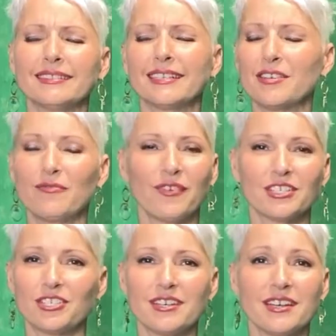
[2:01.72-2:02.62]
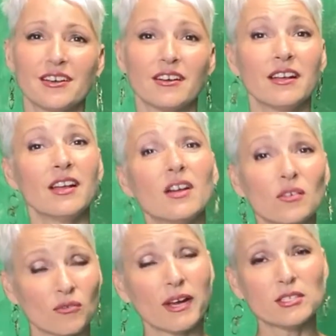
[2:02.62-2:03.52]
A confession here,
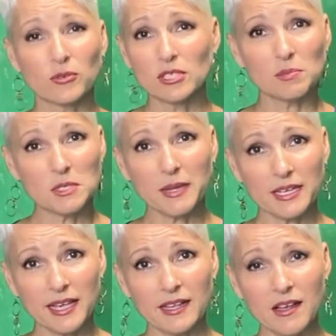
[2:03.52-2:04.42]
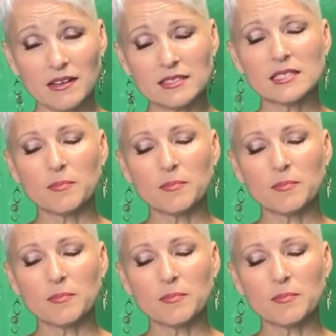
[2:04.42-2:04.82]
Rice Krispies by Kellogg's,